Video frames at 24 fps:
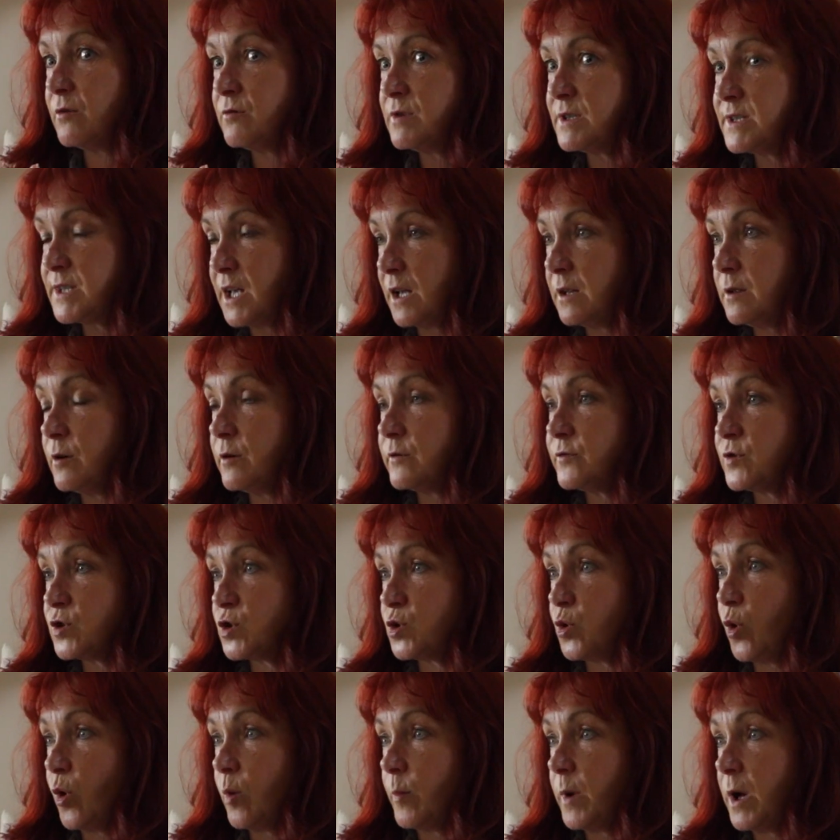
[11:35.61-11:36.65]
are a result of
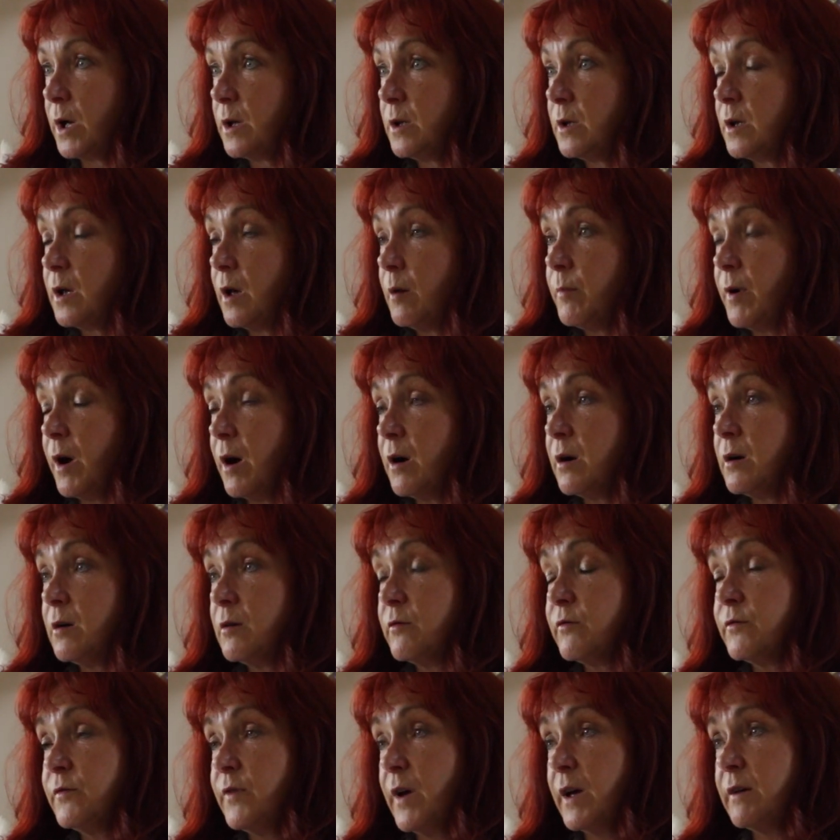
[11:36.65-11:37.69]
trauma, but
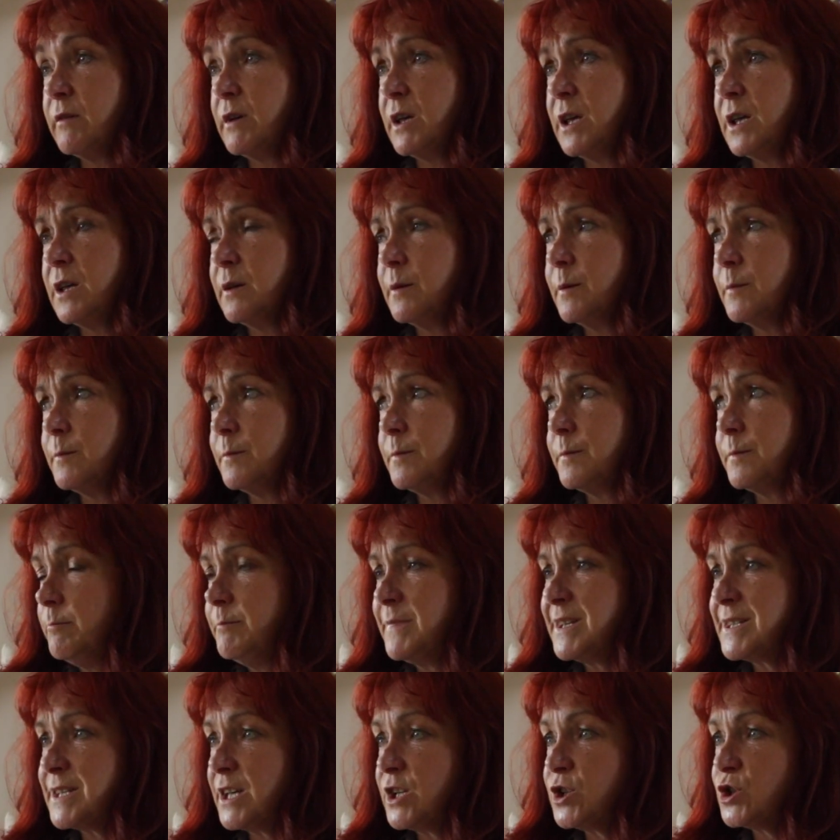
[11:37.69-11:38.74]
are very
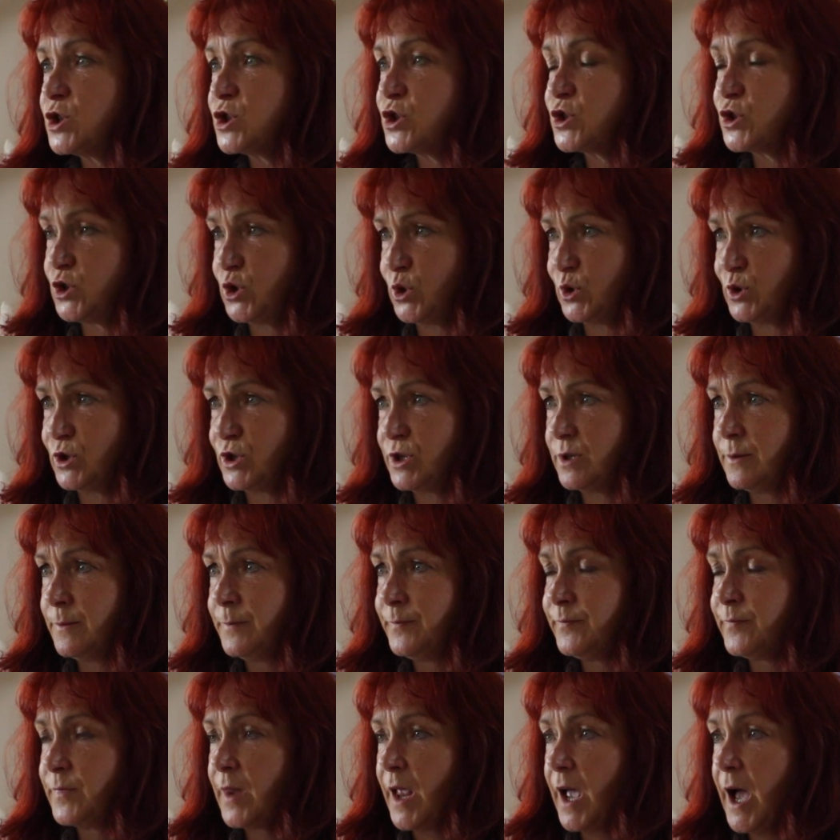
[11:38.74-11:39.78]
misunderstood
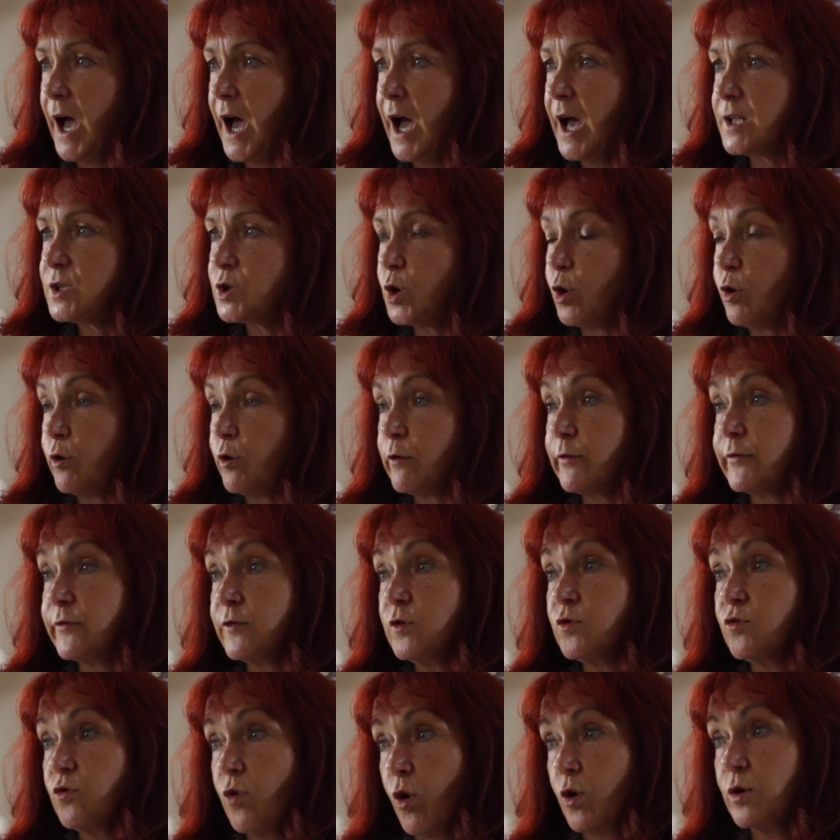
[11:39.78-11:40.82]
and
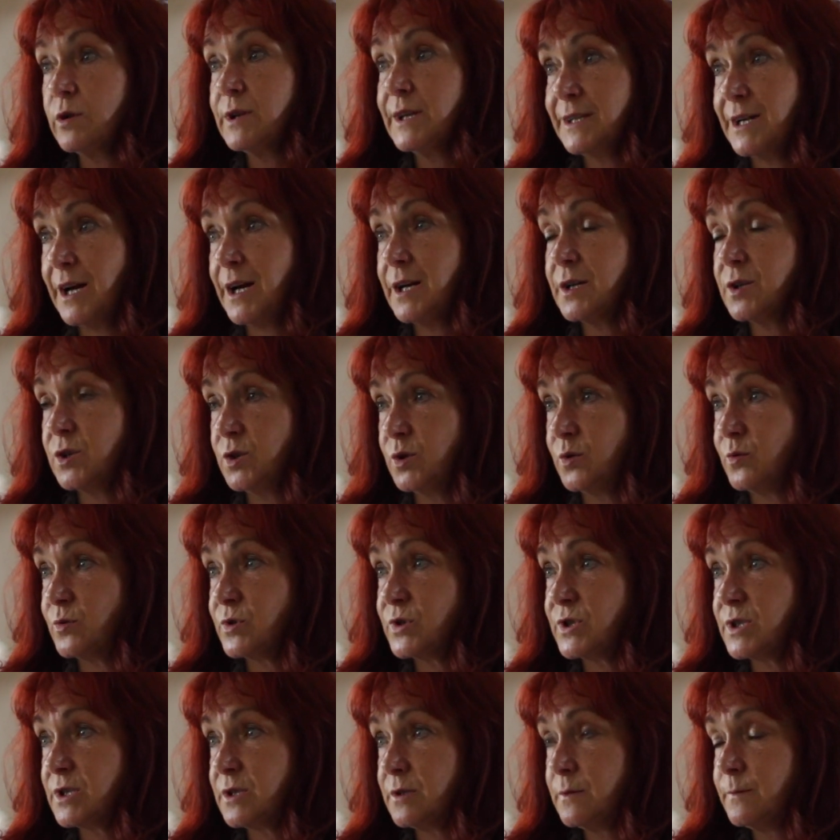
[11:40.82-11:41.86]
often wrongly
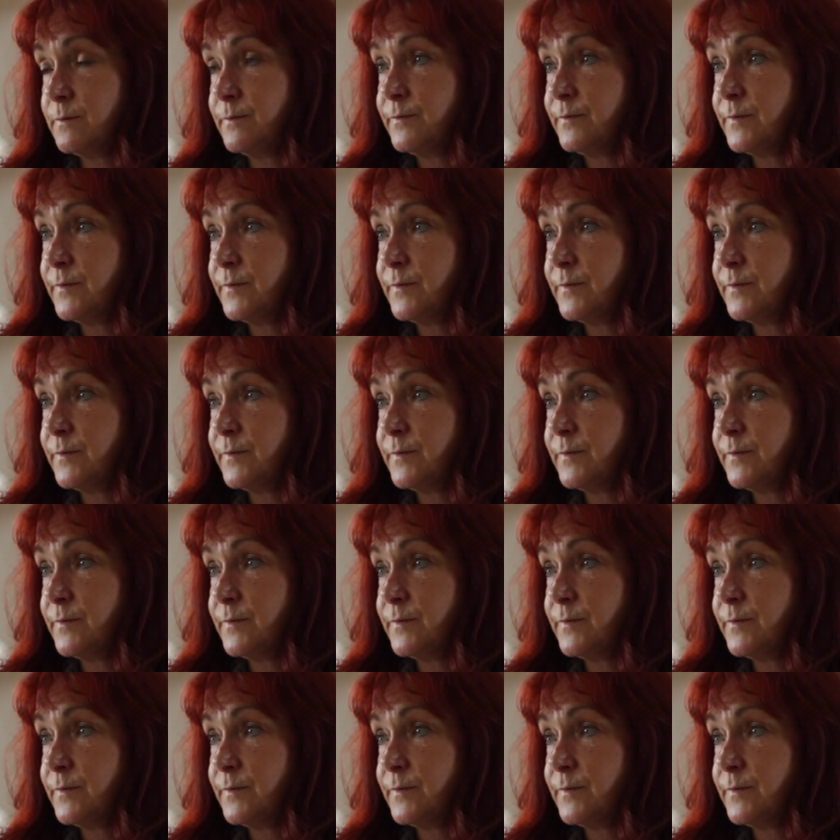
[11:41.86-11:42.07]
diagnosed.